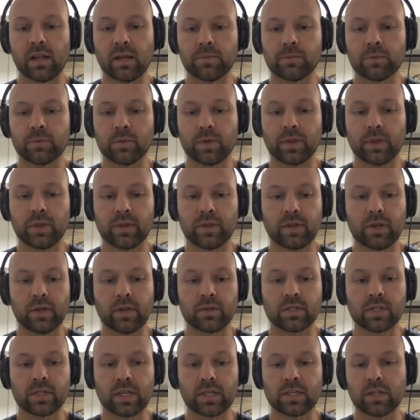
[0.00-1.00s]
with
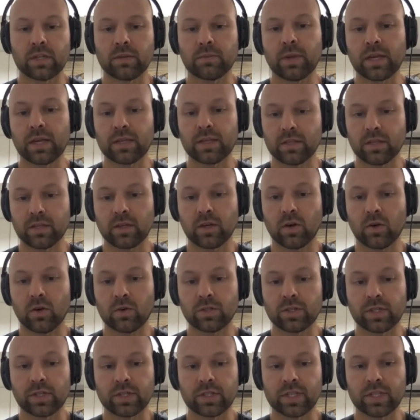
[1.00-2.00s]
such an amazing
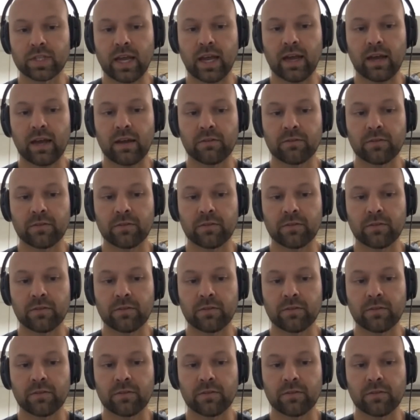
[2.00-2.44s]
coaching staff,